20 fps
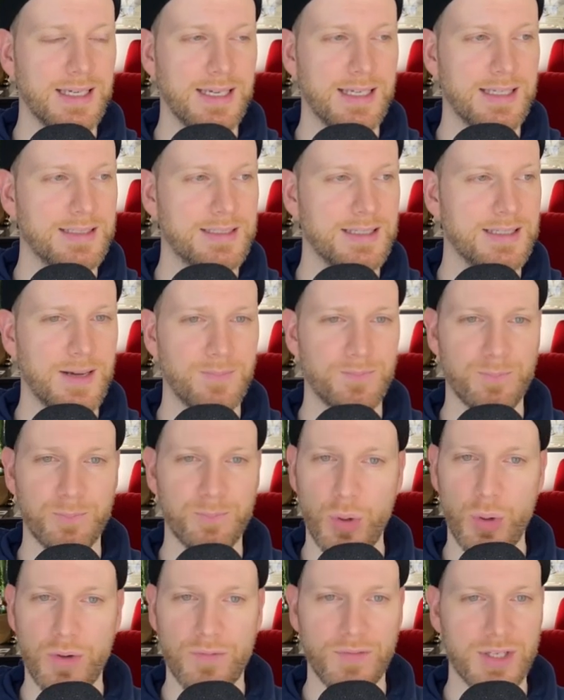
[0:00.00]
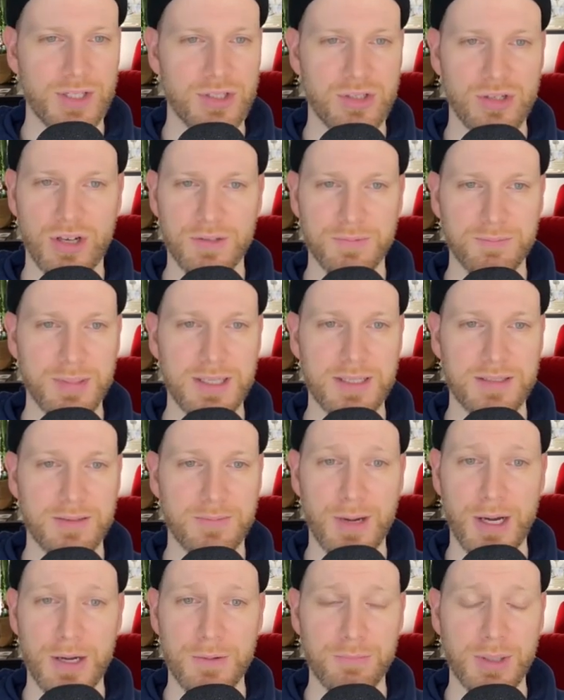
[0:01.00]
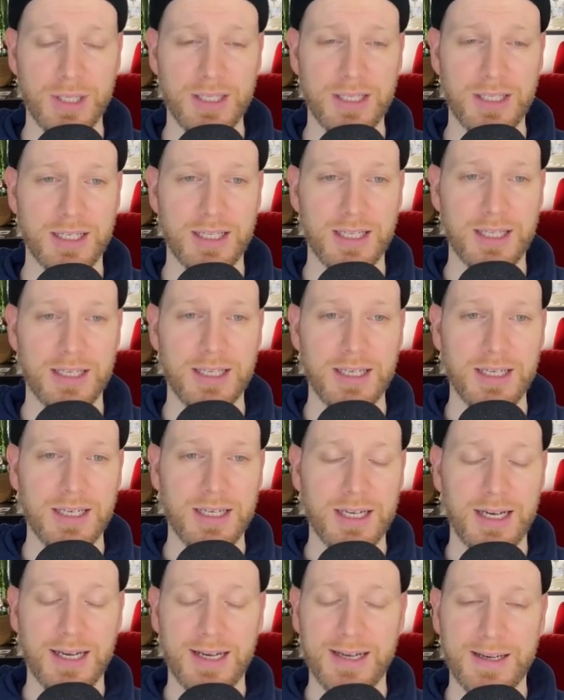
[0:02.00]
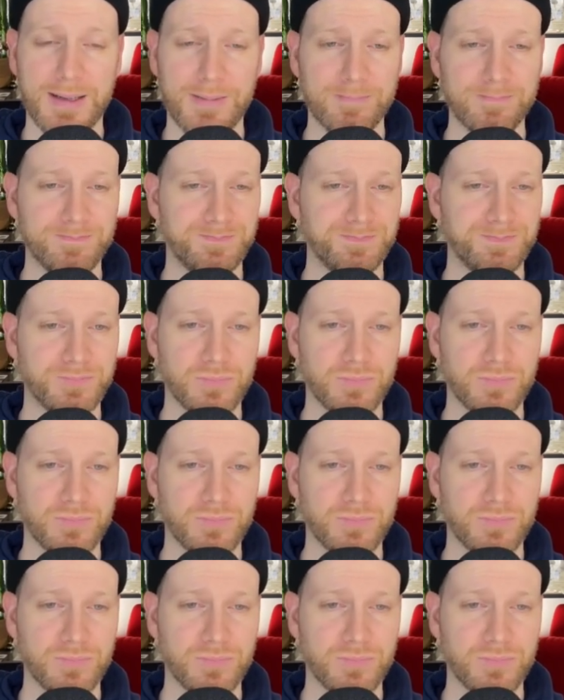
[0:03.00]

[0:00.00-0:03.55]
And yeah, perfect Jaws piece in my opinion, and um,